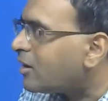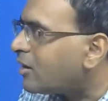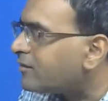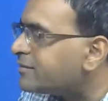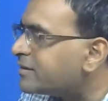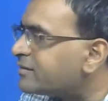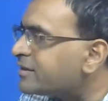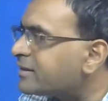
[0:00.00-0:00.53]

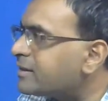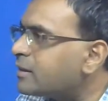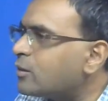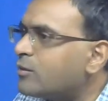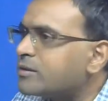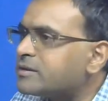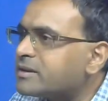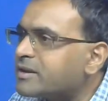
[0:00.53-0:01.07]
of this signal
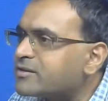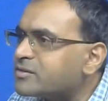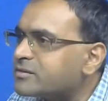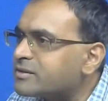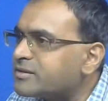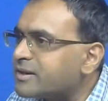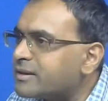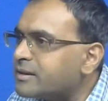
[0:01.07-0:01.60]
over the rest
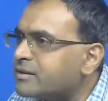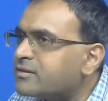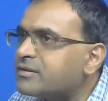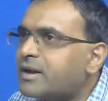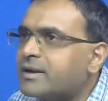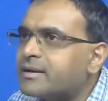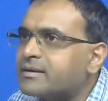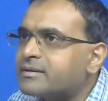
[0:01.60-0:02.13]
of the signals
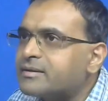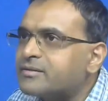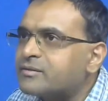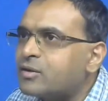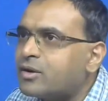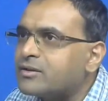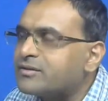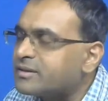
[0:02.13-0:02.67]
under
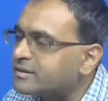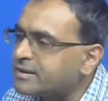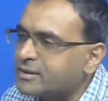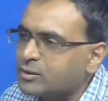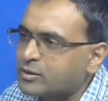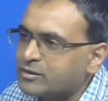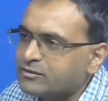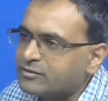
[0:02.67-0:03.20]
this noise, and
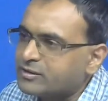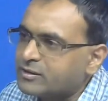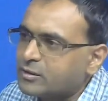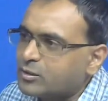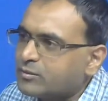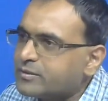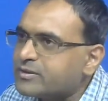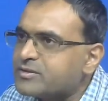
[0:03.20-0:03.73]
then you can
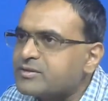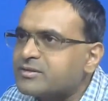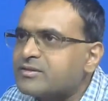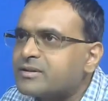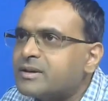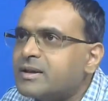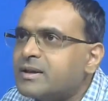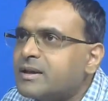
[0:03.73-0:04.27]
figure out which
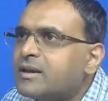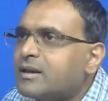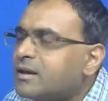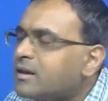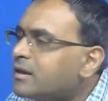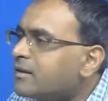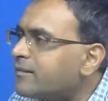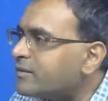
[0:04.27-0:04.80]
is
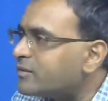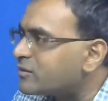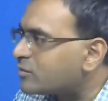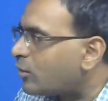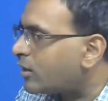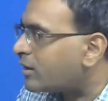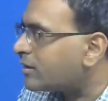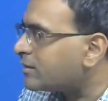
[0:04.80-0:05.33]

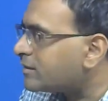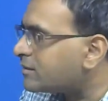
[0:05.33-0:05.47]
what.